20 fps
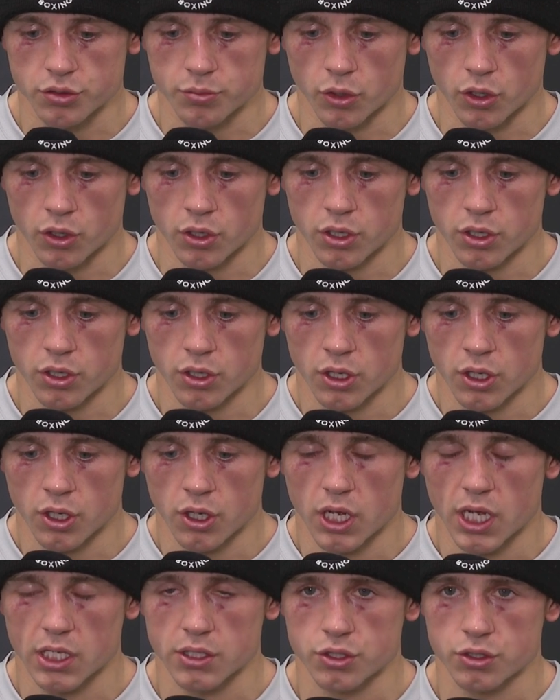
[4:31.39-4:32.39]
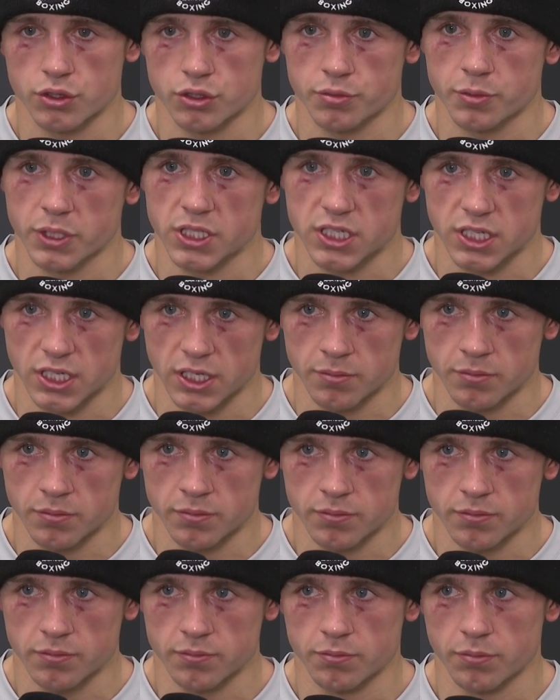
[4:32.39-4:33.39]
But I trust my team,
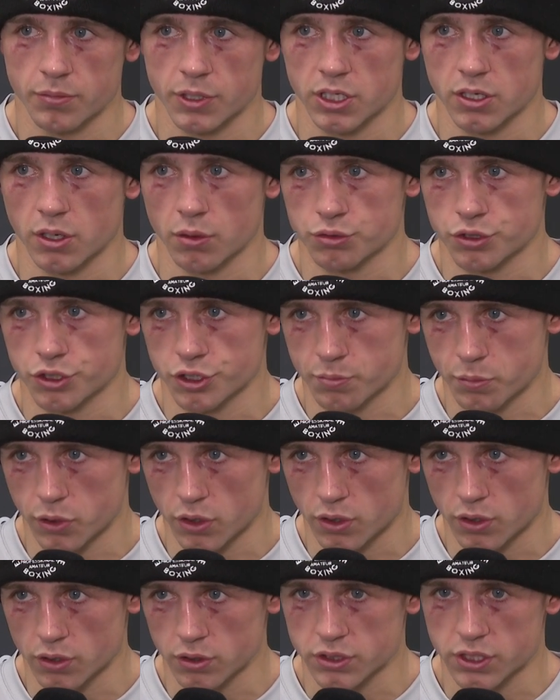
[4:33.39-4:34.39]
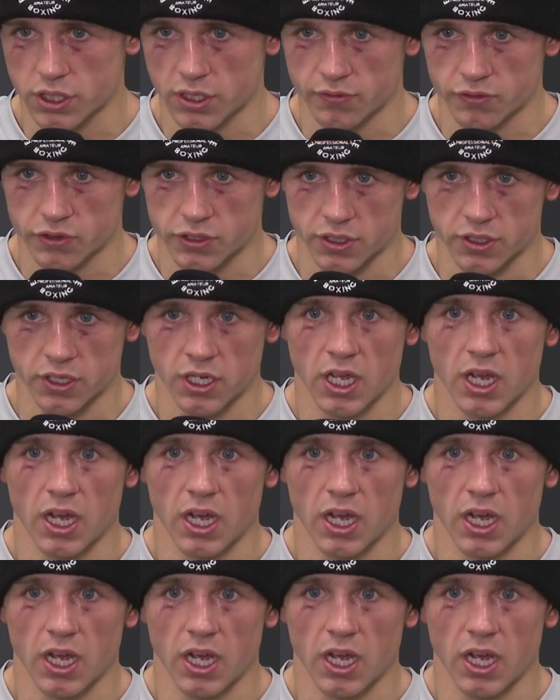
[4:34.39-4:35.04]
my coaches, Paul Stevenson,